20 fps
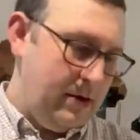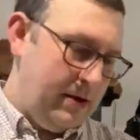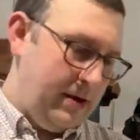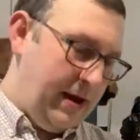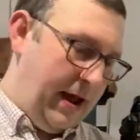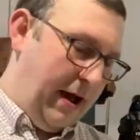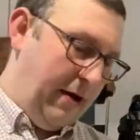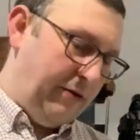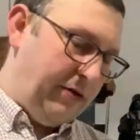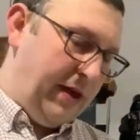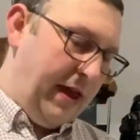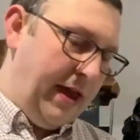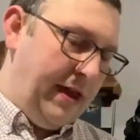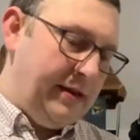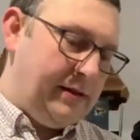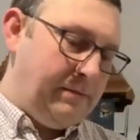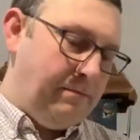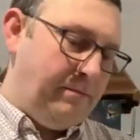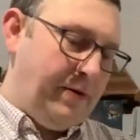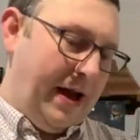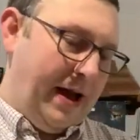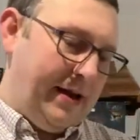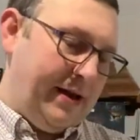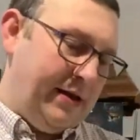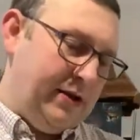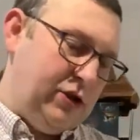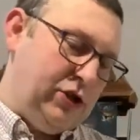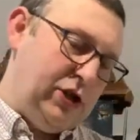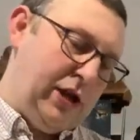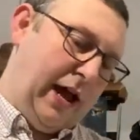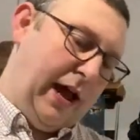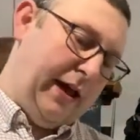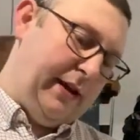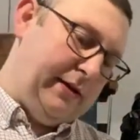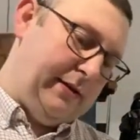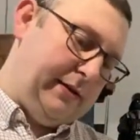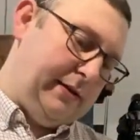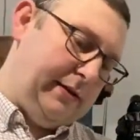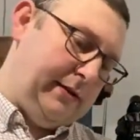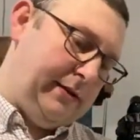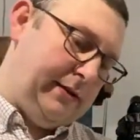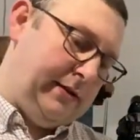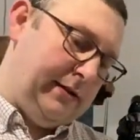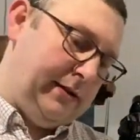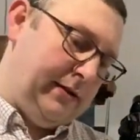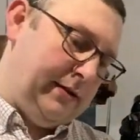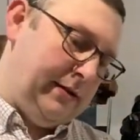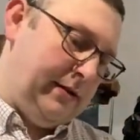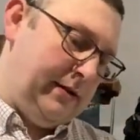Now, these pack and chats,